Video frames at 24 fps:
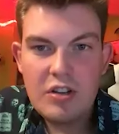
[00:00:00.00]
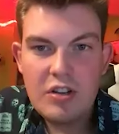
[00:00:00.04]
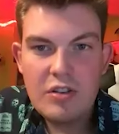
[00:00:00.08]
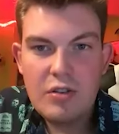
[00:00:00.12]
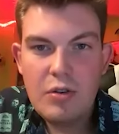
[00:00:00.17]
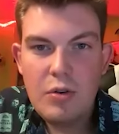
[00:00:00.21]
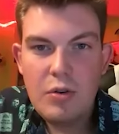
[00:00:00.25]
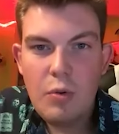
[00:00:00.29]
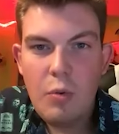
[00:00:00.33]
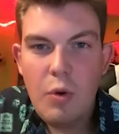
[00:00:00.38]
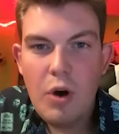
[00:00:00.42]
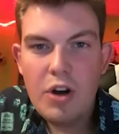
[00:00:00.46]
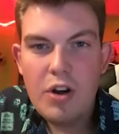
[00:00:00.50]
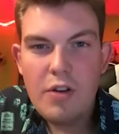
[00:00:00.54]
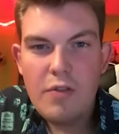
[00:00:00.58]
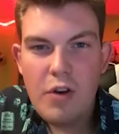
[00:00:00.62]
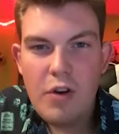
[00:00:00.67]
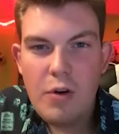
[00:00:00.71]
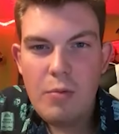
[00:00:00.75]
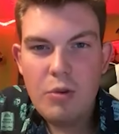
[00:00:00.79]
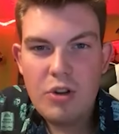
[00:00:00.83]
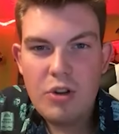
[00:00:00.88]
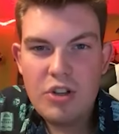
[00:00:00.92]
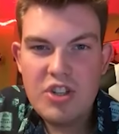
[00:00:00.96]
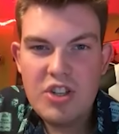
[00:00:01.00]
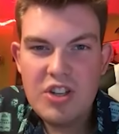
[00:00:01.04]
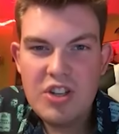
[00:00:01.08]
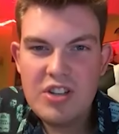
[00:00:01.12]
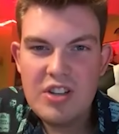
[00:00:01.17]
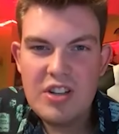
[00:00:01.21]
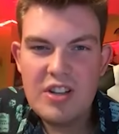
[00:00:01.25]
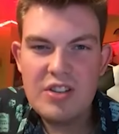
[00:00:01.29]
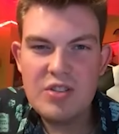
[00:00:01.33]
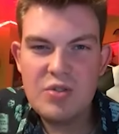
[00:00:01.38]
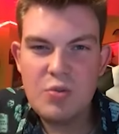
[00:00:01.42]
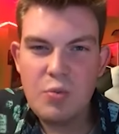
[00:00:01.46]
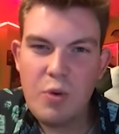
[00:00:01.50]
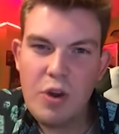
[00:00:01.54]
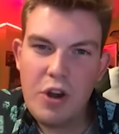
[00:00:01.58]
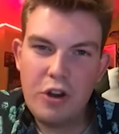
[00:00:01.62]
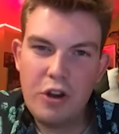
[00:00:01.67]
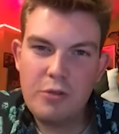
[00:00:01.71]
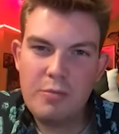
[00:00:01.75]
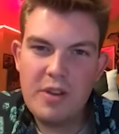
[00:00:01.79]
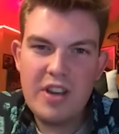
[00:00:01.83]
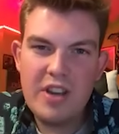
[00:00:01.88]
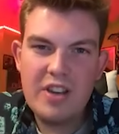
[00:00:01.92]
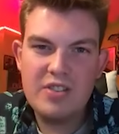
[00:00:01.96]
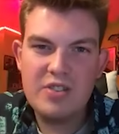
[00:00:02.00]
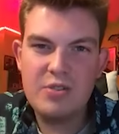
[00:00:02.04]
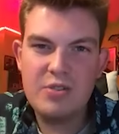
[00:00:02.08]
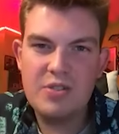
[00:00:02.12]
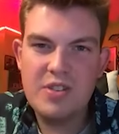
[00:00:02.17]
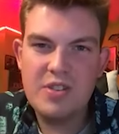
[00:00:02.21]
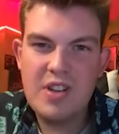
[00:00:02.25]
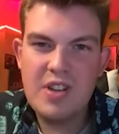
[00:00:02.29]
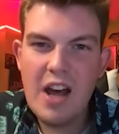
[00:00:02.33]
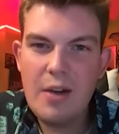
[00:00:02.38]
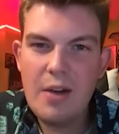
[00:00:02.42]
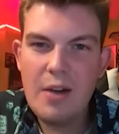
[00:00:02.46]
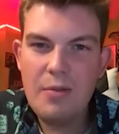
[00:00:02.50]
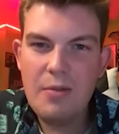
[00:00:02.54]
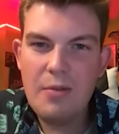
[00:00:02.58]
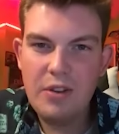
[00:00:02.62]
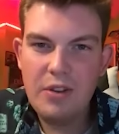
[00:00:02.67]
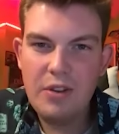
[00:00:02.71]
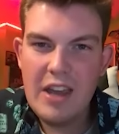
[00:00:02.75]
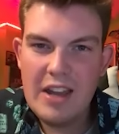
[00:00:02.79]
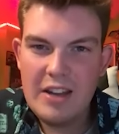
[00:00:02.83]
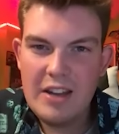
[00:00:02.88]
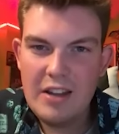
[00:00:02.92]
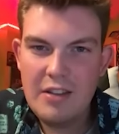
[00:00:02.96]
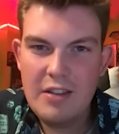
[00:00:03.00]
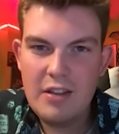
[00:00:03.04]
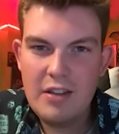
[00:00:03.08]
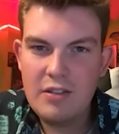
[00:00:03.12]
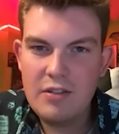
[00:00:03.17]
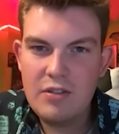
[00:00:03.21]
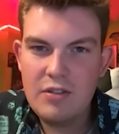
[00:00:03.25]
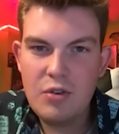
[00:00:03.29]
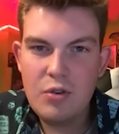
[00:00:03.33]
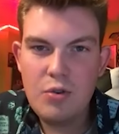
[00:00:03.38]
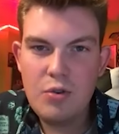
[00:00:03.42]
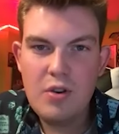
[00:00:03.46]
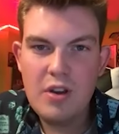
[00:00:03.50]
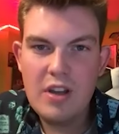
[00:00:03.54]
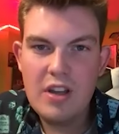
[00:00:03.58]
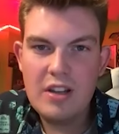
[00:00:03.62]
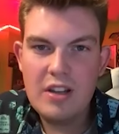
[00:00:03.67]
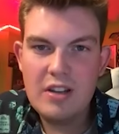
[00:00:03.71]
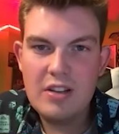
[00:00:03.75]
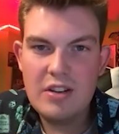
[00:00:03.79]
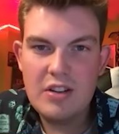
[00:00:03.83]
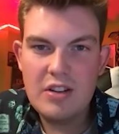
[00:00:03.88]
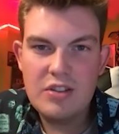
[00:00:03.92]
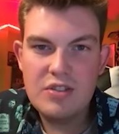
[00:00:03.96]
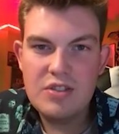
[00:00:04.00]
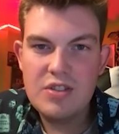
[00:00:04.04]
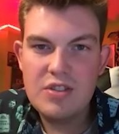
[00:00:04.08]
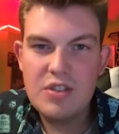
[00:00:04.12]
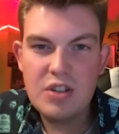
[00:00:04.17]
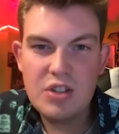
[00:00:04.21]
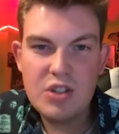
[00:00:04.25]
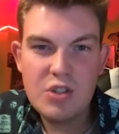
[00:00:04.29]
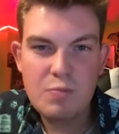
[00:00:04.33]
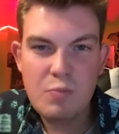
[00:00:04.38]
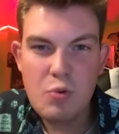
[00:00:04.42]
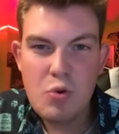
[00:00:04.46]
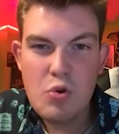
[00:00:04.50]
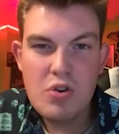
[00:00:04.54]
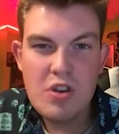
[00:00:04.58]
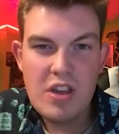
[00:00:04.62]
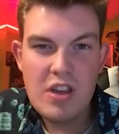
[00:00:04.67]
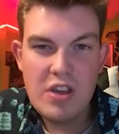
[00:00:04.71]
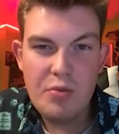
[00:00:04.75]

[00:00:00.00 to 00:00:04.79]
One of them, which is weird because there's not really anything to it, it's the spooky